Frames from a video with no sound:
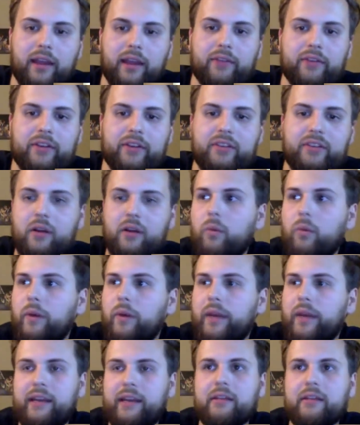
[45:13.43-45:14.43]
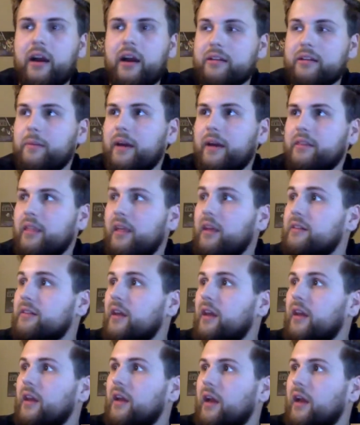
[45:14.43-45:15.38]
Every single week he talks about this.